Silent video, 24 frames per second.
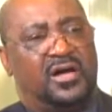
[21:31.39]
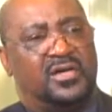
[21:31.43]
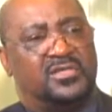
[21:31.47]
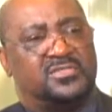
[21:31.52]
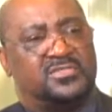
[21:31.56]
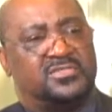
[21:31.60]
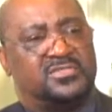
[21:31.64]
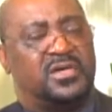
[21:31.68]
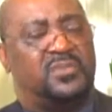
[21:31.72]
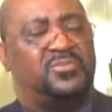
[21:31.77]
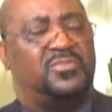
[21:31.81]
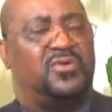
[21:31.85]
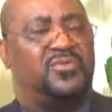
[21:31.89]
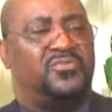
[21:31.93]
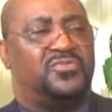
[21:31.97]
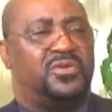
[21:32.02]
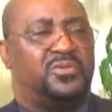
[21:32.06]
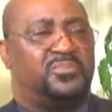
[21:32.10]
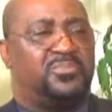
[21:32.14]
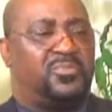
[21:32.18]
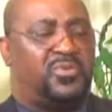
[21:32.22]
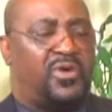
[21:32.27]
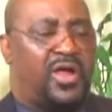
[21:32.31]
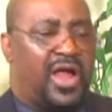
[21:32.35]
some of
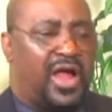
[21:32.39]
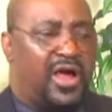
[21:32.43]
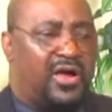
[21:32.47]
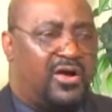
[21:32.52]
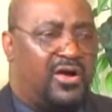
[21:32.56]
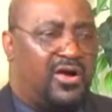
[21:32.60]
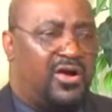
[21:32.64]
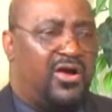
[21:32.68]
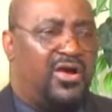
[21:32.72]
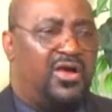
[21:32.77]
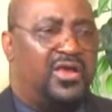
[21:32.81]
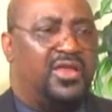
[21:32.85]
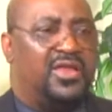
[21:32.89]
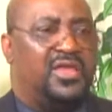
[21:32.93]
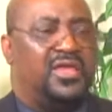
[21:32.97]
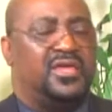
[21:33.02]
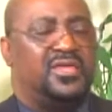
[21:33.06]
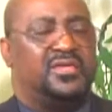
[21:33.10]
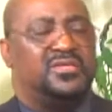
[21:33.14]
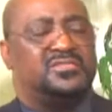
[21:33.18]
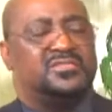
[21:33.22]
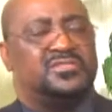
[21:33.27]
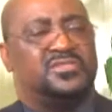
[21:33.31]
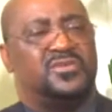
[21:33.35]
the
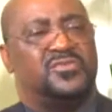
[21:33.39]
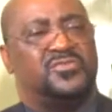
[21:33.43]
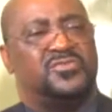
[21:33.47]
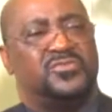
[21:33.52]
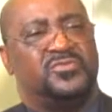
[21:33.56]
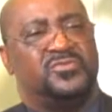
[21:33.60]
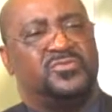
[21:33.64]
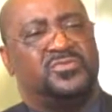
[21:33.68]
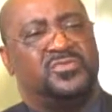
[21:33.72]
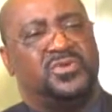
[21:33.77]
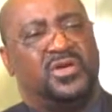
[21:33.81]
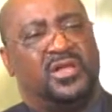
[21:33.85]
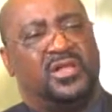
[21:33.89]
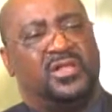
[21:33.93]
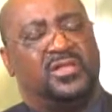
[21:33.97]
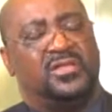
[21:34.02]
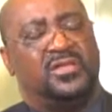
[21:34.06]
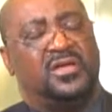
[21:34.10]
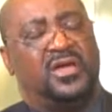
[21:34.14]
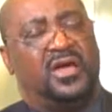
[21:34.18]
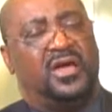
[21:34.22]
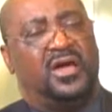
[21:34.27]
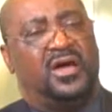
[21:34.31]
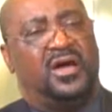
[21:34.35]
priorities, if you
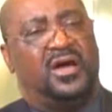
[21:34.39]
will,